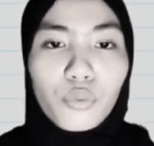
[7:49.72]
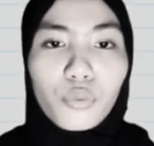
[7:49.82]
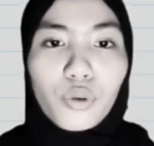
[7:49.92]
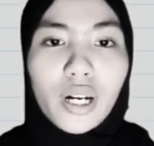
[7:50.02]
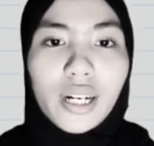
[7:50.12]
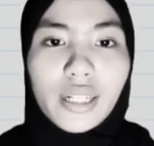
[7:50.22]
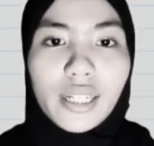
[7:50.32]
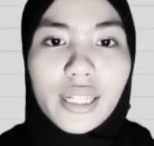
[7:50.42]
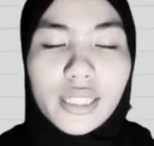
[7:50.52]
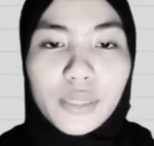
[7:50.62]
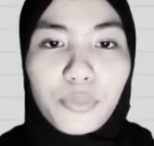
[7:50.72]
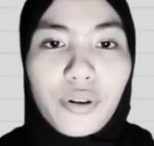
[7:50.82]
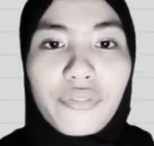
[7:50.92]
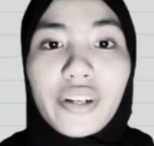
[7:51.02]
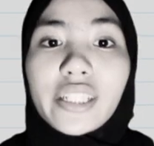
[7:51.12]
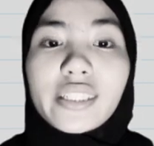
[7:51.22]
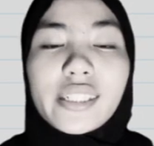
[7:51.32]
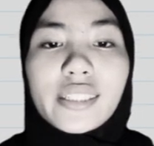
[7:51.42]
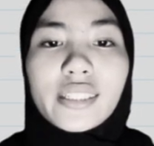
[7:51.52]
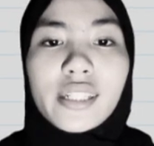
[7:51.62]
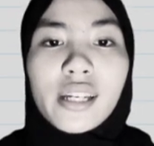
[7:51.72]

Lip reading: One is prefixes.